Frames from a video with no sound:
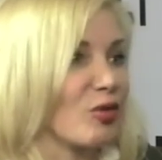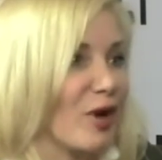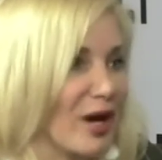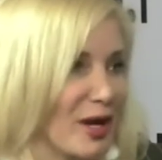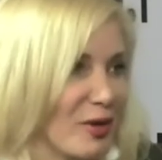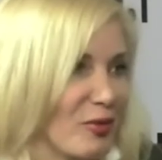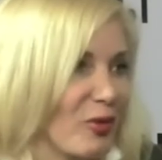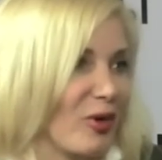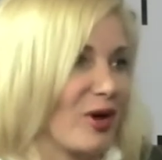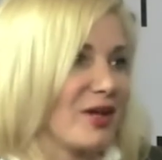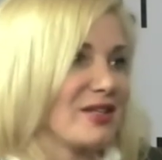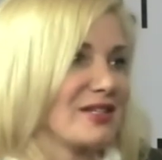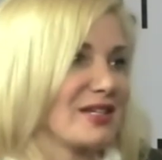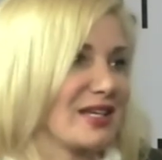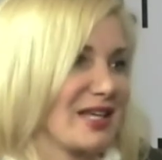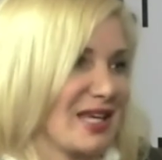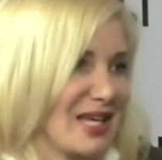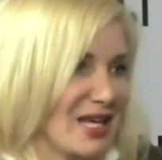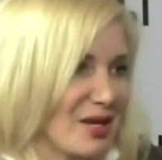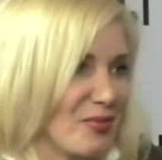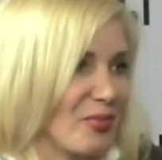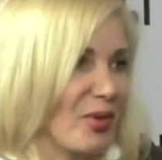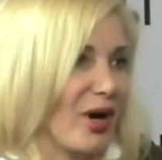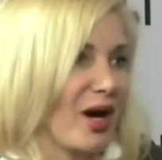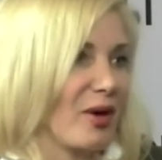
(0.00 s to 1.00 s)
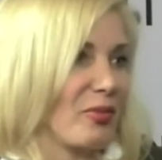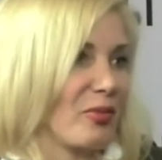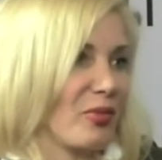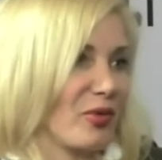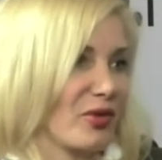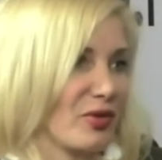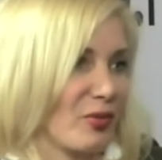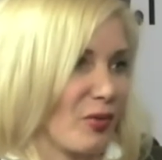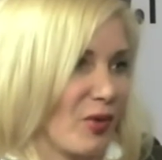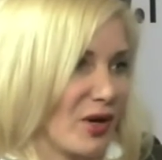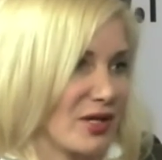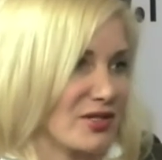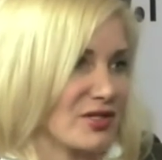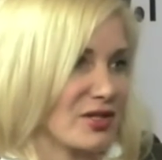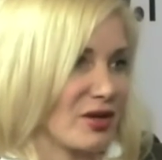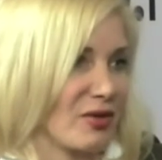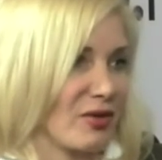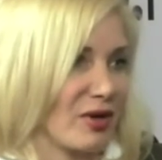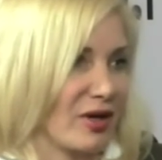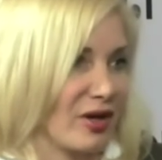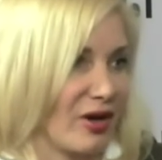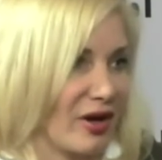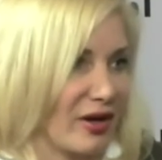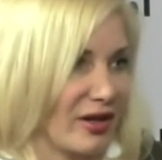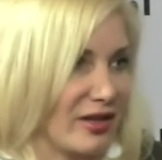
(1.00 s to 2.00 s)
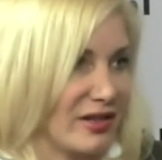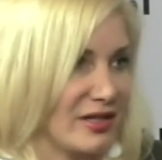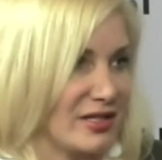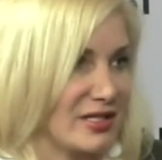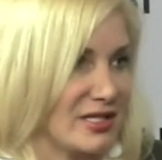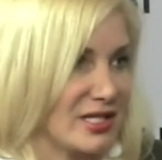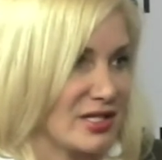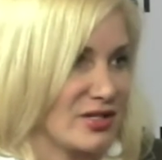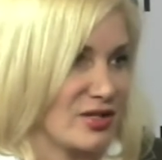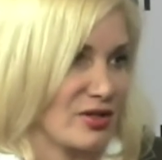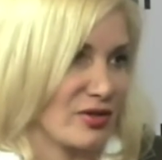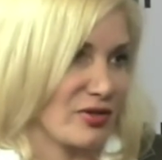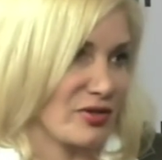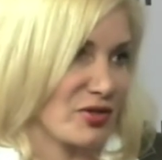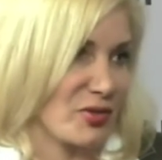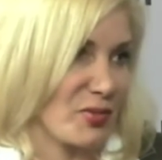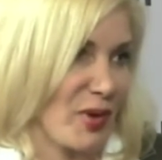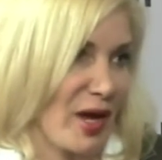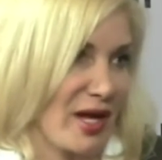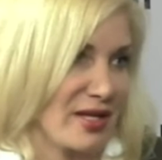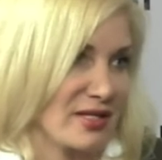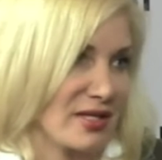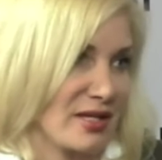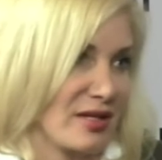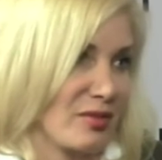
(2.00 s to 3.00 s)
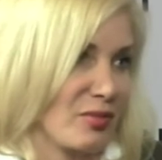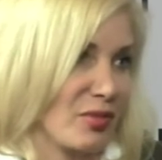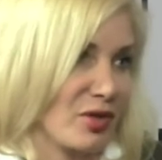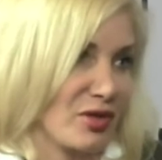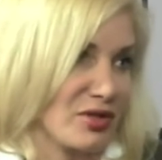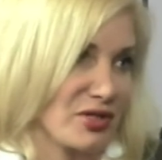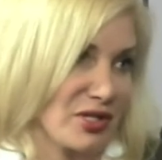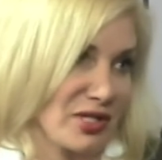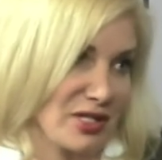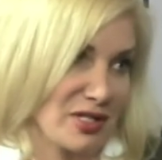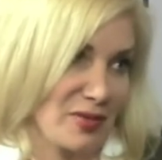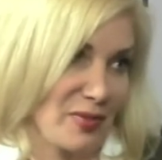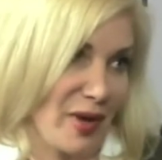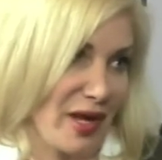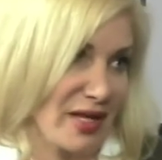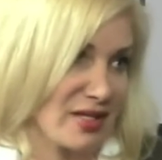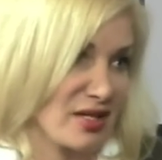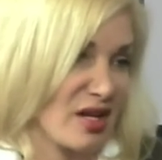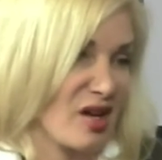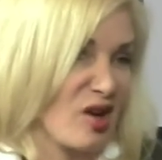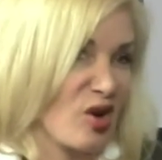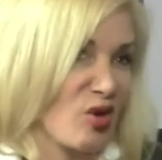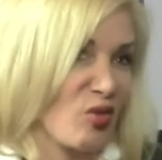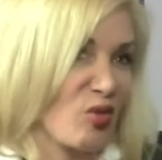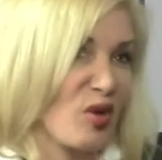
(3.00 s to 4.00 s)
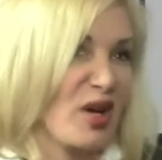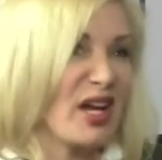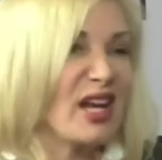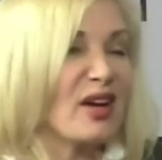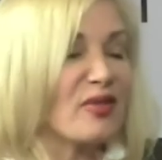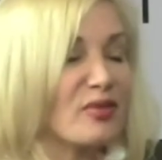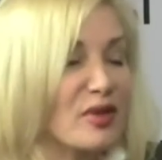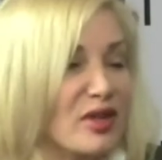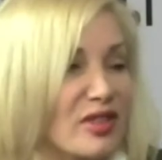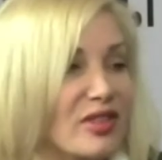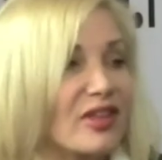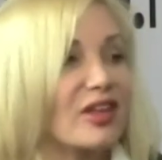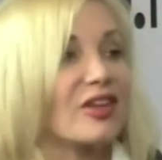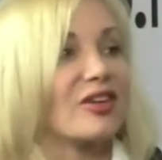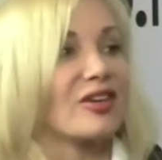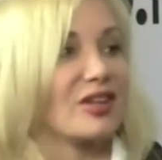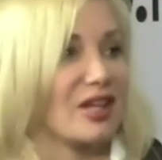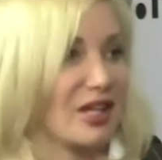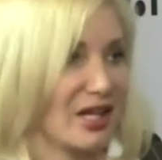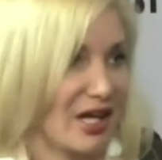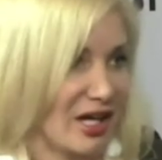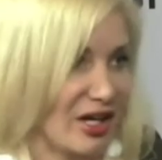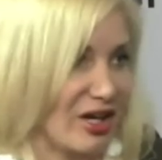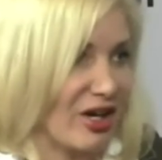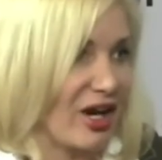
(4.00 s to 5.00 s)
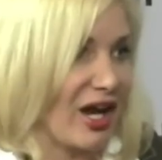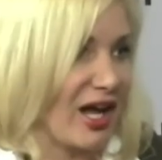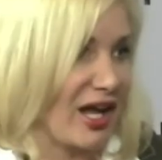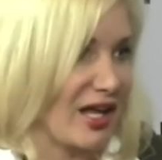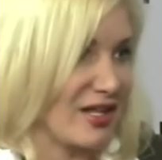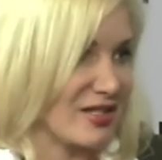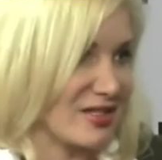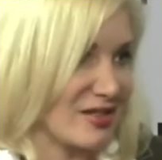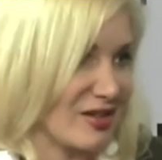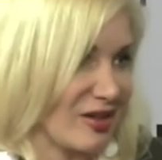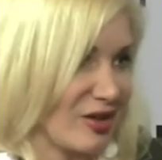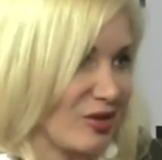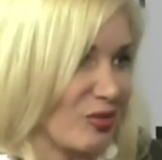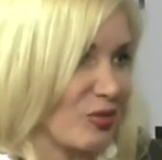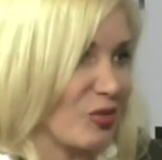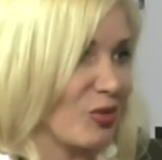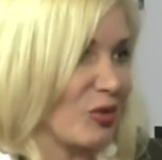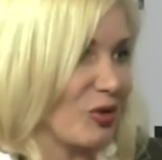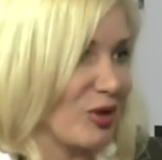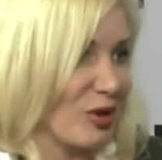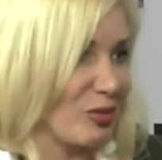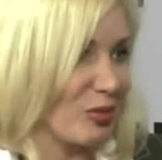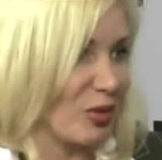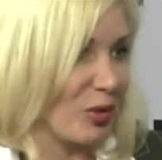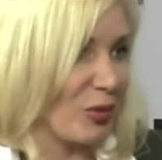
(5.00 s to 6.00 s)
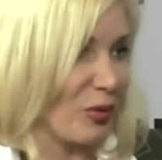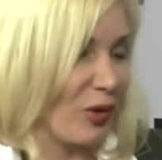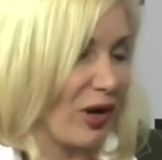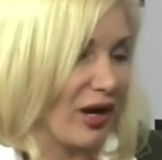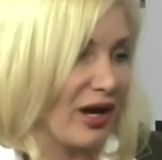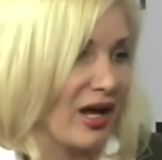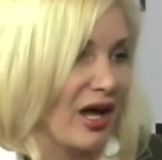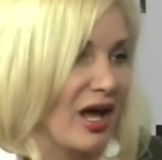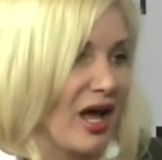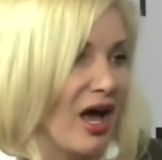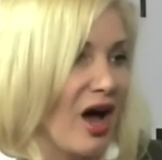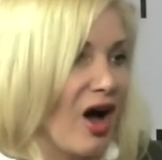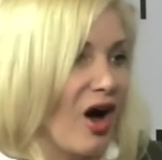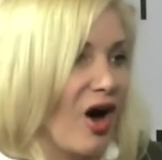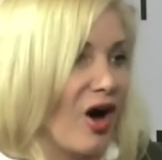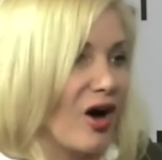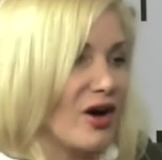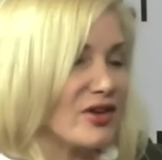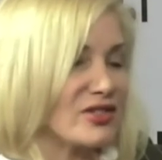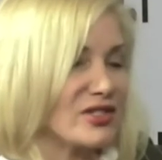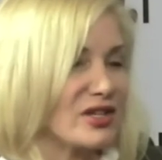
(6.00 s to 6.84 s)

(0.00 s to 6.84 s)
one to keep up with what's going on in the digital space and emerging space. Read everything you can get your hands on, rule number 1. Also